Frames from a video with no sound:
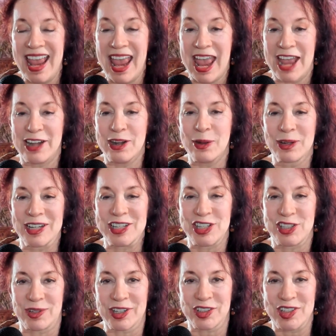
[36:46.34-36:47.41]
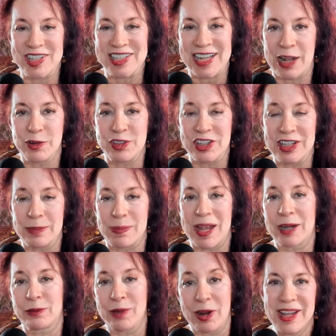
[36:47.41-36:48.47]
and no construction sounds in the
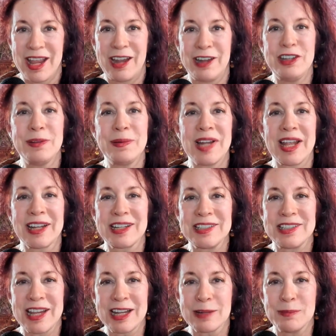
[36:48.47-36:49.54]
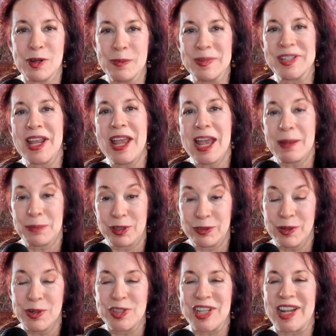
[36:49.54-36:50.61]
background. And you and I can take a moment and
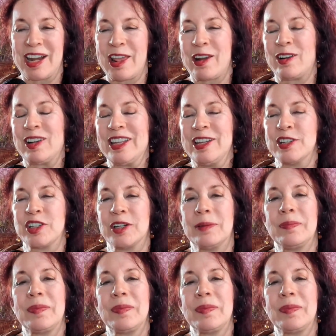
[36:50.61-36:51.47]
peruse it at our leisure.